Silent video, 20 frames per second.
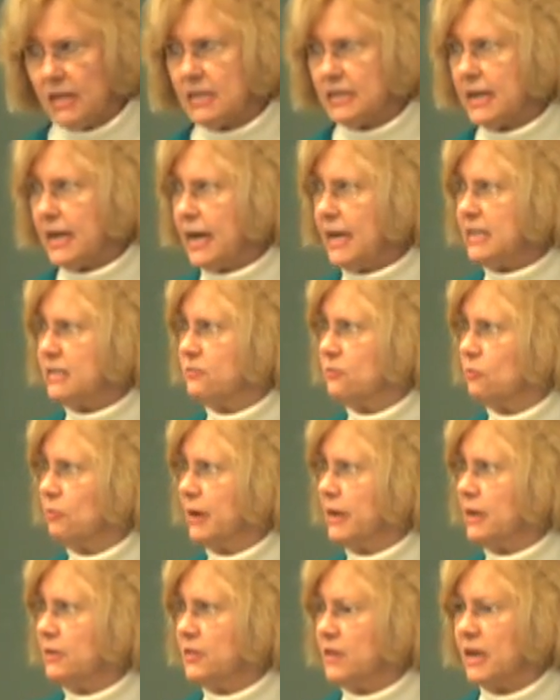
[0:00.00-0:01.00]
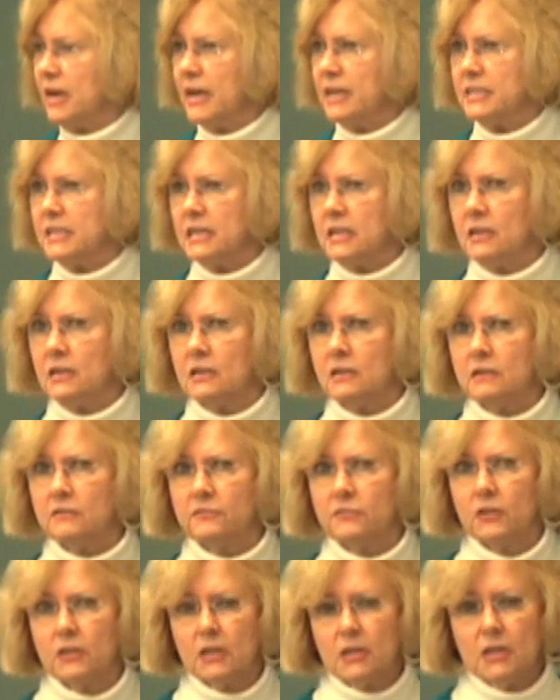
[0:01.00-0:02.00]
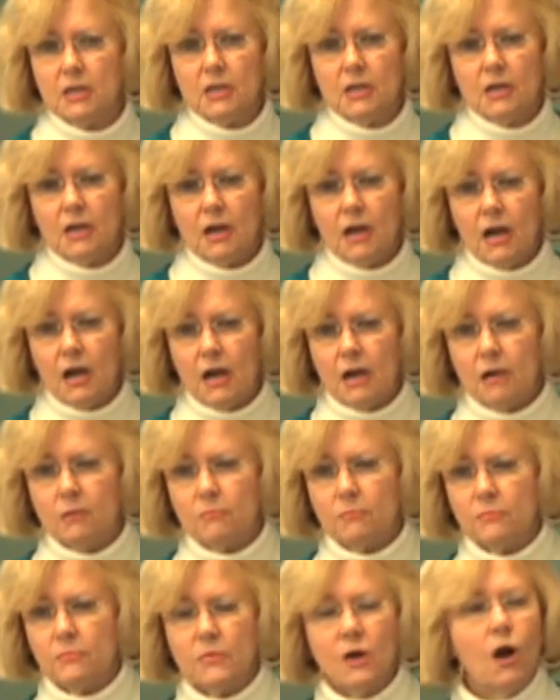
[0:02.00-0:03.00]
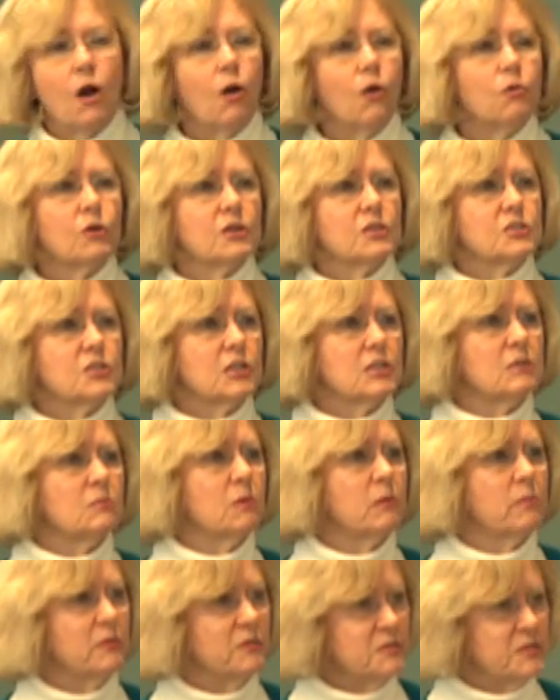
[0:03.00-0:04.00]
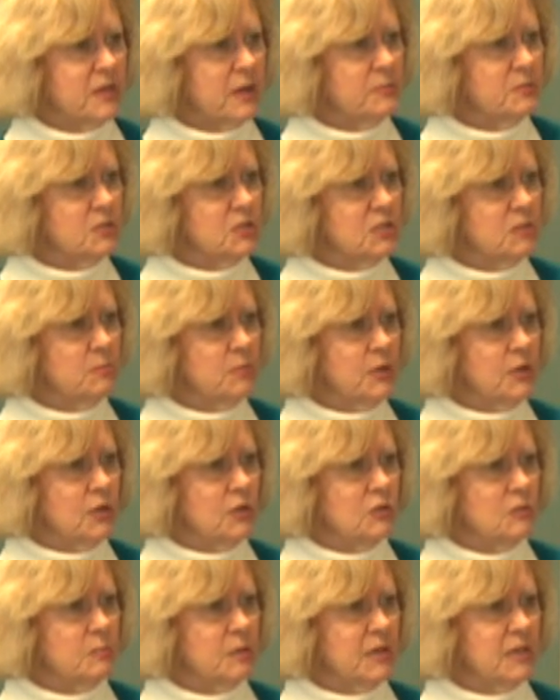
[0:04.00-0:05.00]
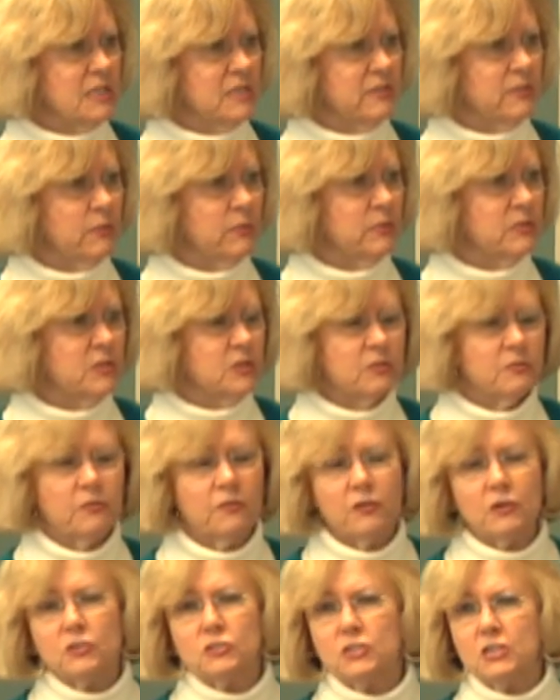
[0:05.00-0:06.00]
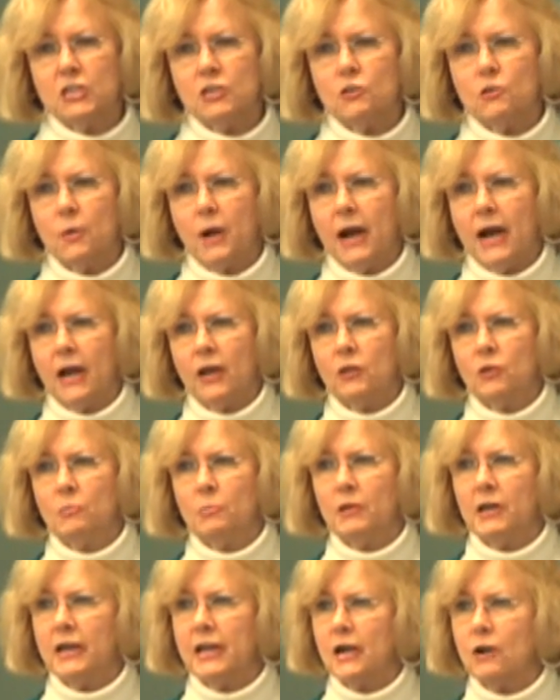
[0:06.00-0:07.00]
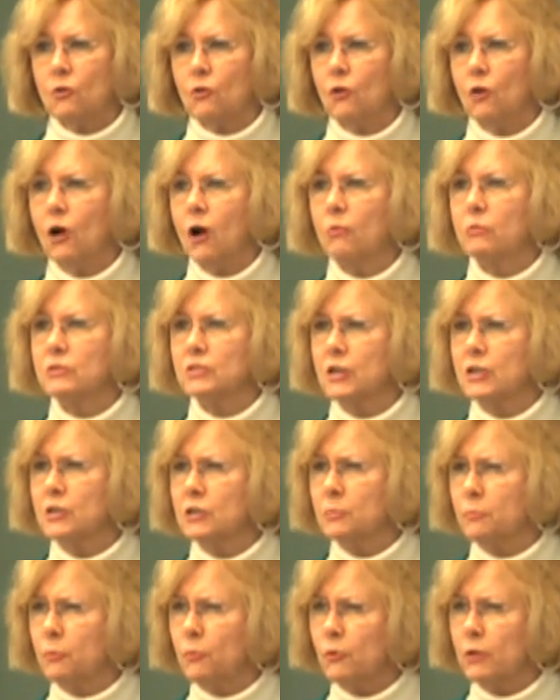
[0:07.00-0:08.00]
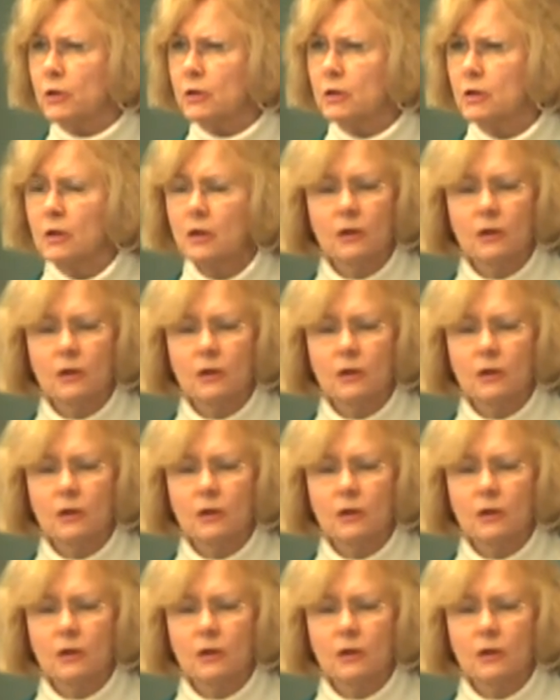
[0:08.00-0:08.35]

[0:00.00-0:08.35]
kind of around the idea of um, the whole continuum of substance abuse. Because if it was your first DUI, your blood alcohol was under 0.15